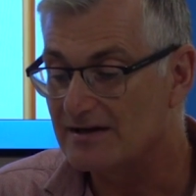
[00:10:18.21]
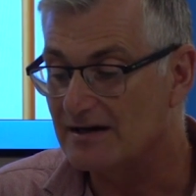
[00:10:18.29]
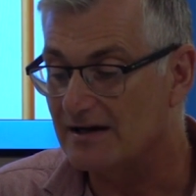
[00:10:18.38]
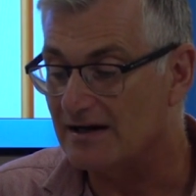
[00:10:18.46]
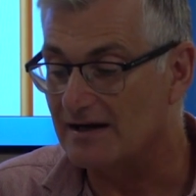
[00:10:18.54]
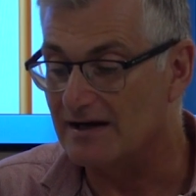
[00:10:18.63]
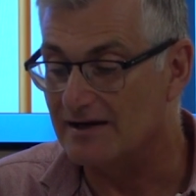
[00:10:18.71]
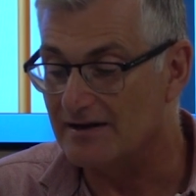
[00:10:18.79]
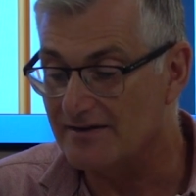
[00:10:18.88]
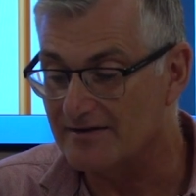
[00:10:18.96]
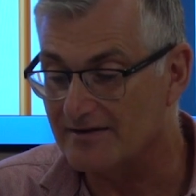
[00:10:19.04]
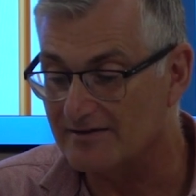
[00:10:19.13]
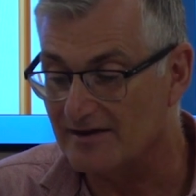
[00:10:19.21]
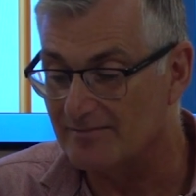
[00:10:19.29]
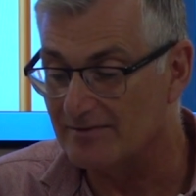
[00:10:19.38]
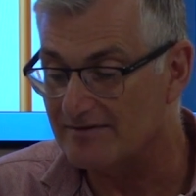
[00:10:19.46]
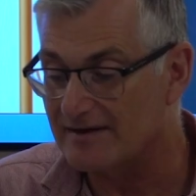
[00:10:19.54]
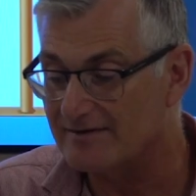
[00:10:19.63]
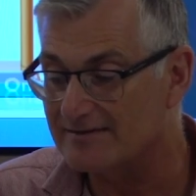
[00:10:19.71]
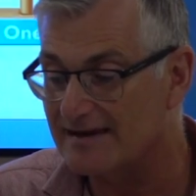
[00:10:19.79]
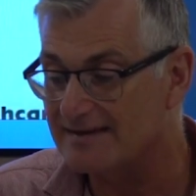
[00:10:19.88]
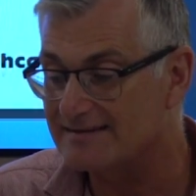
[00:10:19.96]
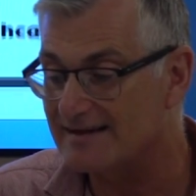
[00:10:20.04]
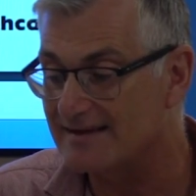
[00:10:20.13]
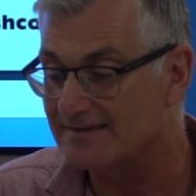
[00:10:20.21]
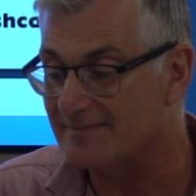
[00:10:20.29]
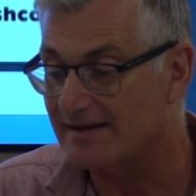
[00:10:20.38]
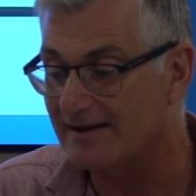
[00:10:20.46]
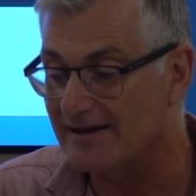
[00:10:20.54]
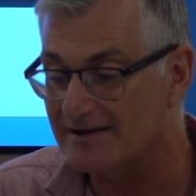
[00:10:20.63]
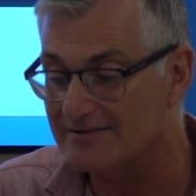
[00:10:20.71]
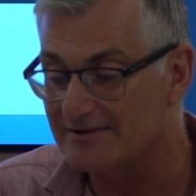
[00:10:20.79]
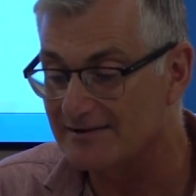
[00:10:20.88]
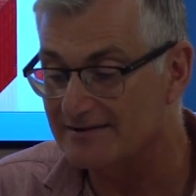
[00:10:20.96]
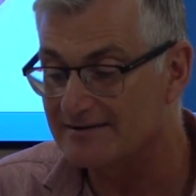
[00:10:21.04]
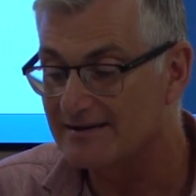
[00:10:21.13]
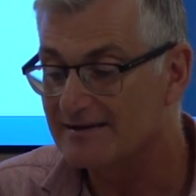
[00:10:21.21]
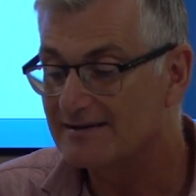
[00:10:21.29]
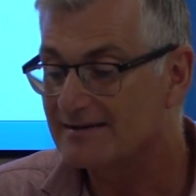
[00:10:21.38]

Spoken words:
another example of how 10 tens make 100,